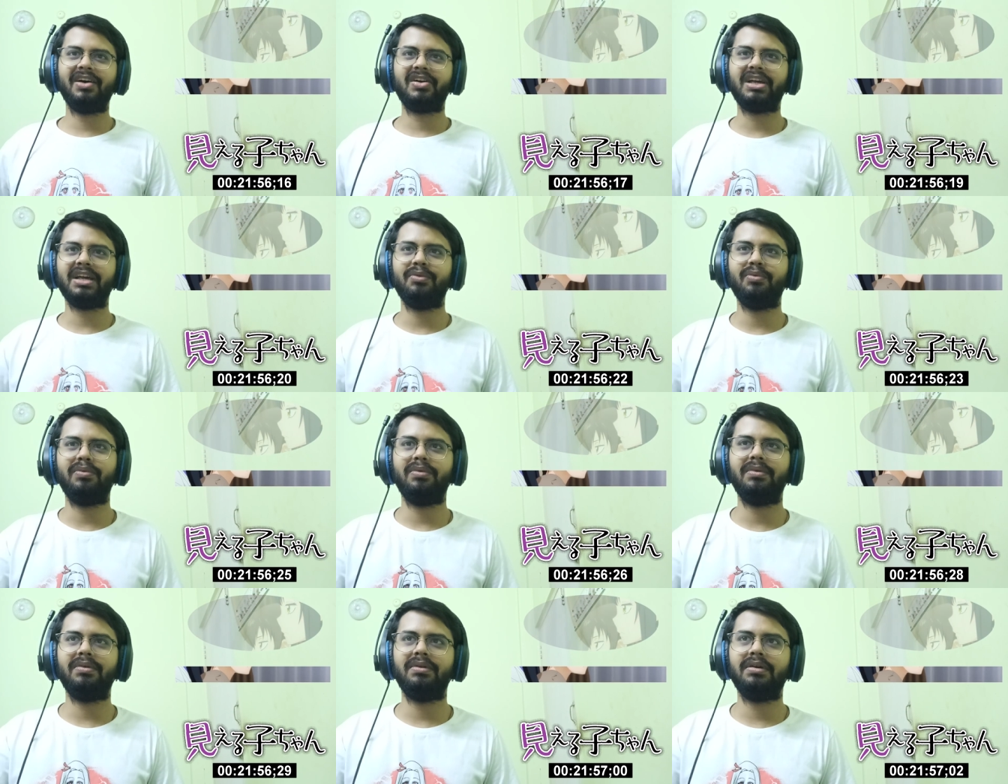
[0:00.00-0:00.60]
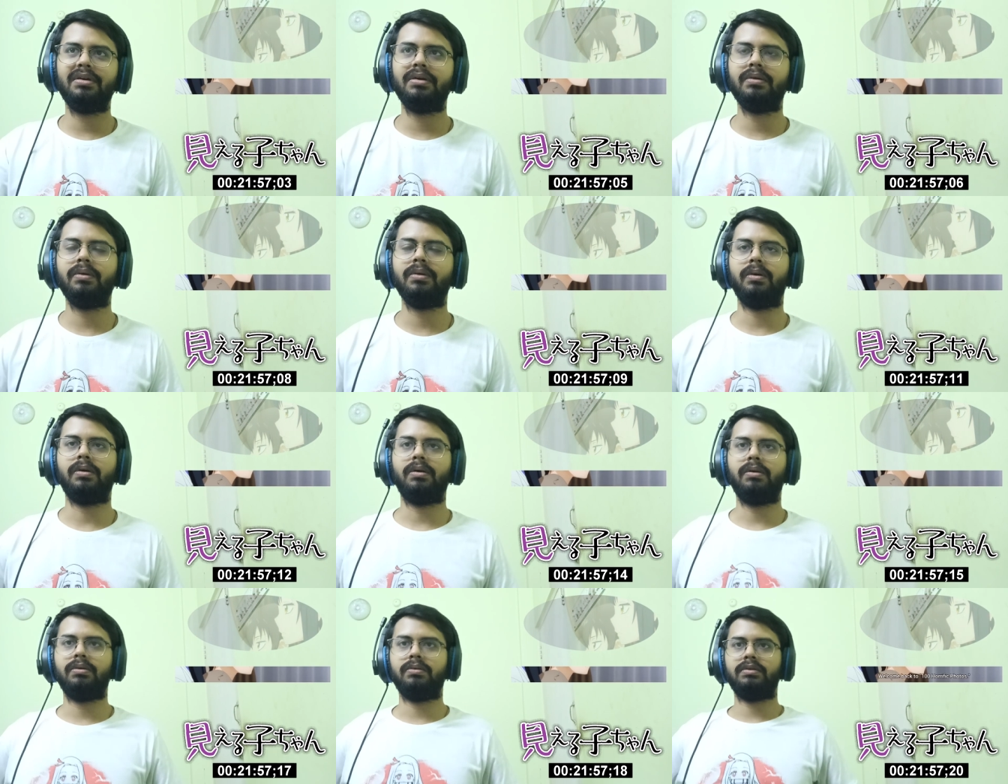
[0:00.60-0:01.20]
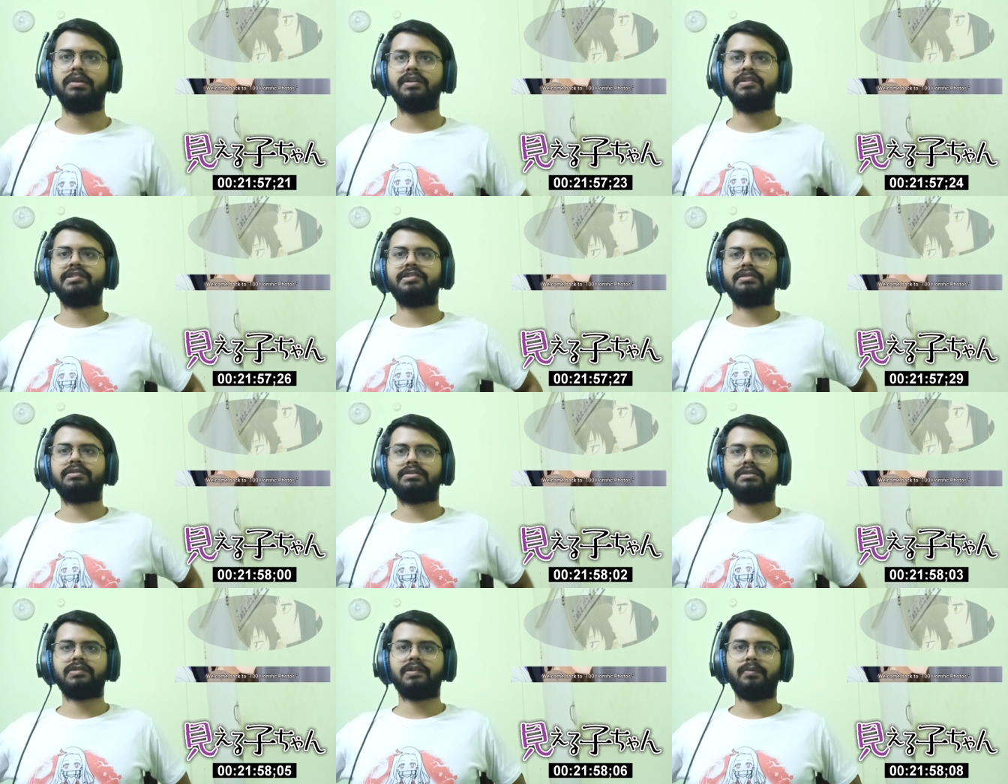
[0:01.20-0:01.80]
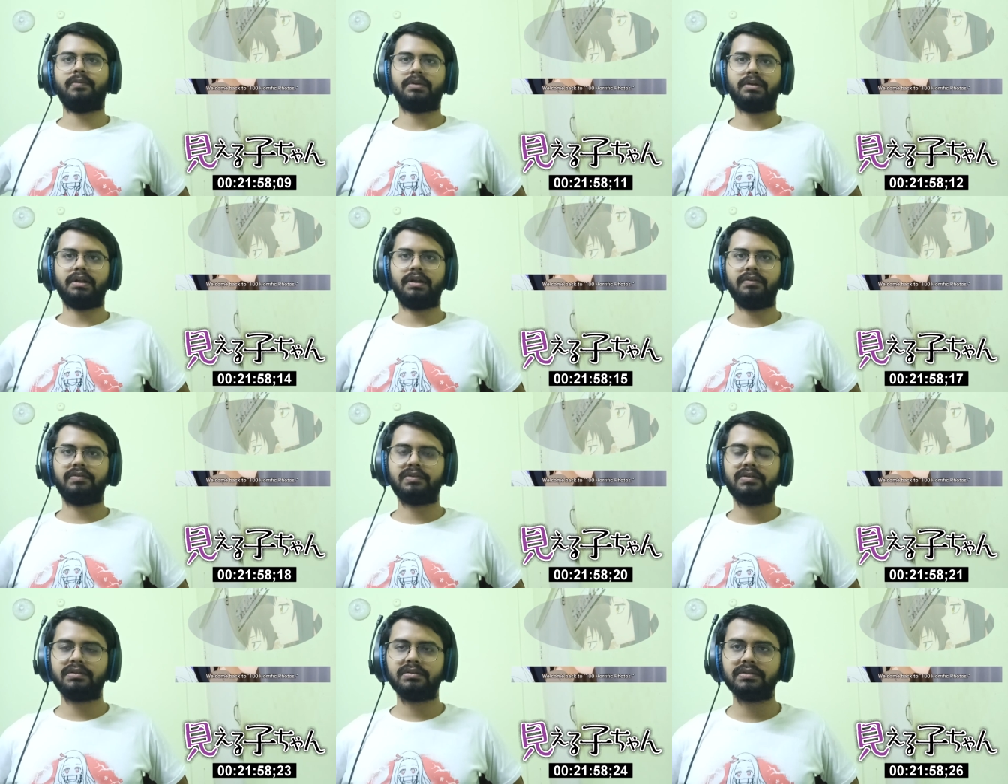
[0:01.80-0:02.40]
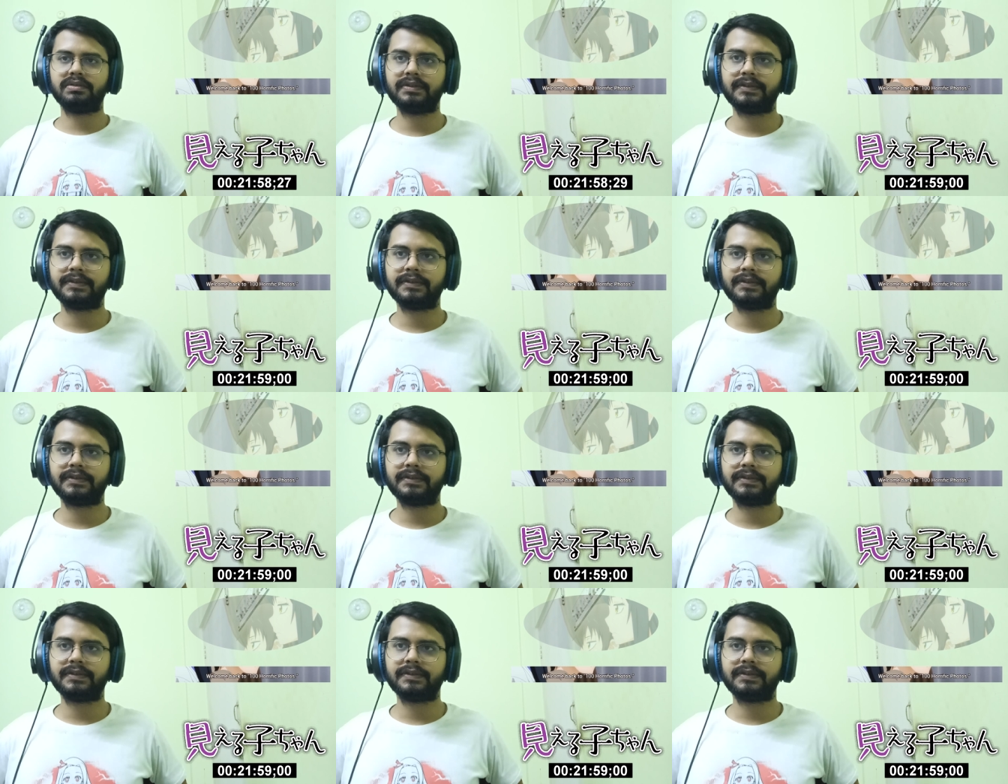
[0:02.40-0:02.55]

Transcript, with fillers: Okay, oh, there's something left.